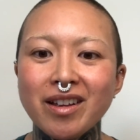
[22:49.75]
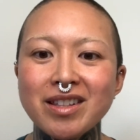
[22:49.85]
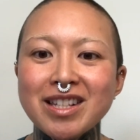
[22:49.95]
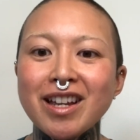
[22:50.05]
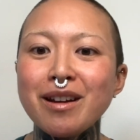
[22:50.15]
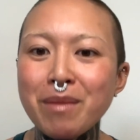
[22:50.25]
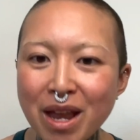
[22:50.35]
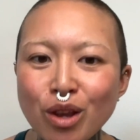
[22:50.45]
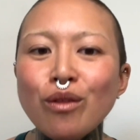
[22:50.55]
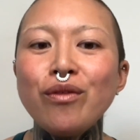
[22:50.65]
It's going to
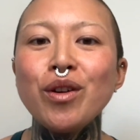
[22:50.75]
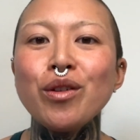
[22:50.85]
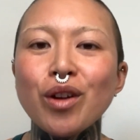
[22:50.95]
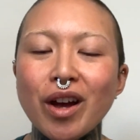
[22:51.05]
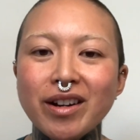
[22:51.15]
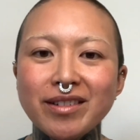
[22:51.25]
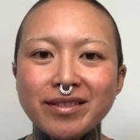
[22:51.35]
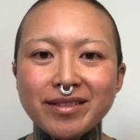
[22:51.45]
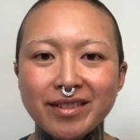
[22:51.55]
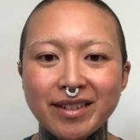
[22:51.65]
make you feel good.
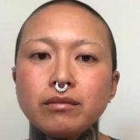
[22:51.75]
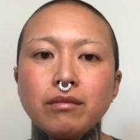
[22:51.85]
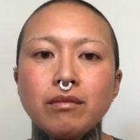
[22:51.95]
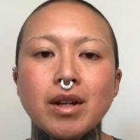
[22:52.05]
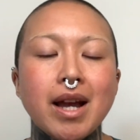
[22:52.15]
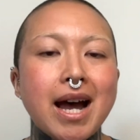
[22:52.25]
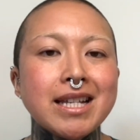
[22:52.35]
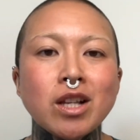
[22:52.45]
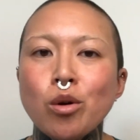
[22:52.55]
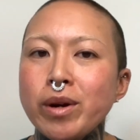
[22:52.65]
As
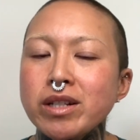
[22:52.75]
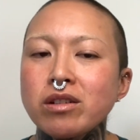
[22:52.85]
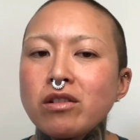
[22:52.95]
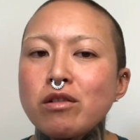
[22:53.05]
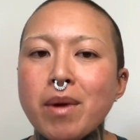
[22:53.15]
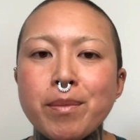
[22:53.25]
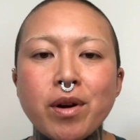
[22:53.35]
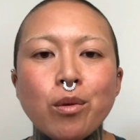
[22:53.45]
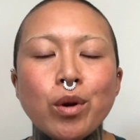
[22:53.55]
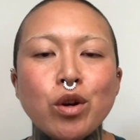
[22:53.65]
always,
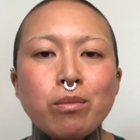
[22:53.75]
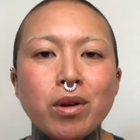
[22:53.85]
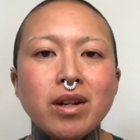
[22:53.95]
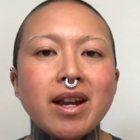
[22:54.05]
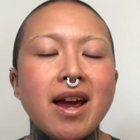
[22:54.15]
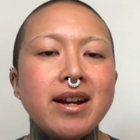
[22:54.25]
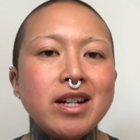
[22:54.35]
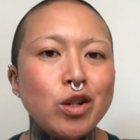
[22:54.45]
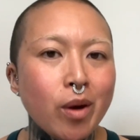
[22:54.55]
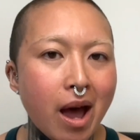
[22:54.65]
remember when you're building any
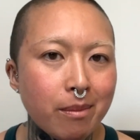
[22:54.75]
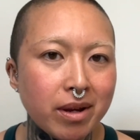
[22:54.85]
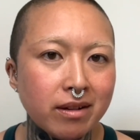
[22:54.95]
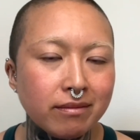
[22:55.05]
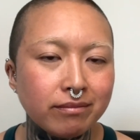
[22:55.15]
new habit,